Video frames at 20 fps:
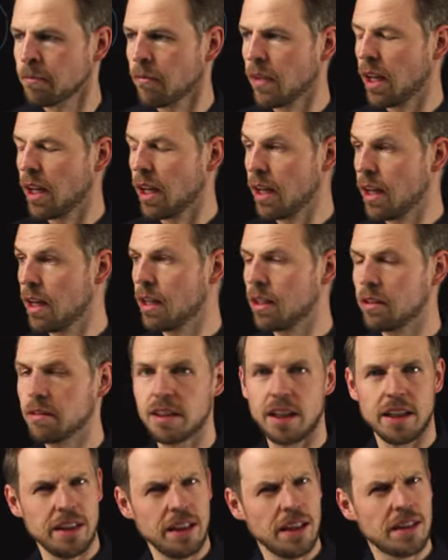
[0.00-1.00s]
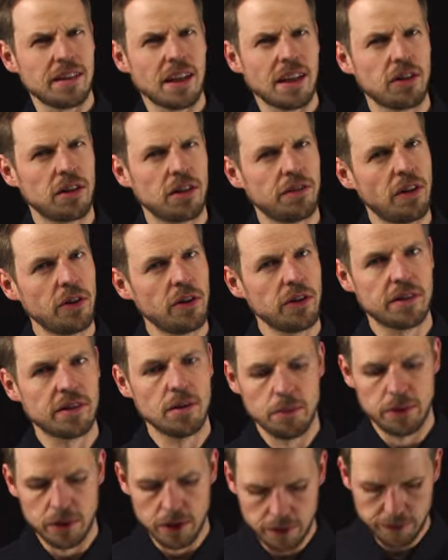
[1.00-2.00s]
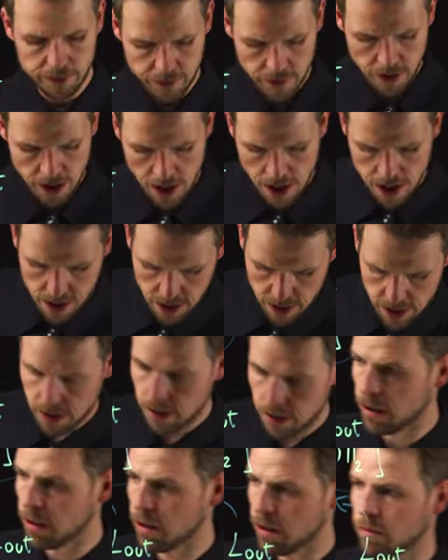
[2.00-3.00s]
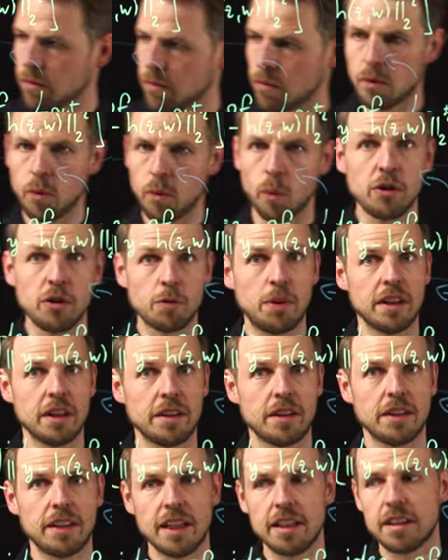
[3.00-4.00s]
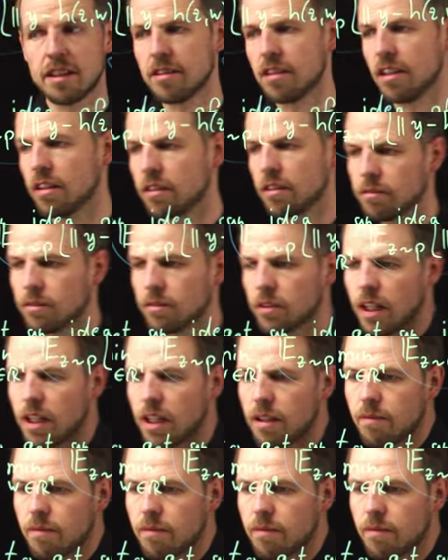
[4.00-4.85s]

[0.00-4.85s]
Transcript: And the idea is actually very simple. We split the data set, okay?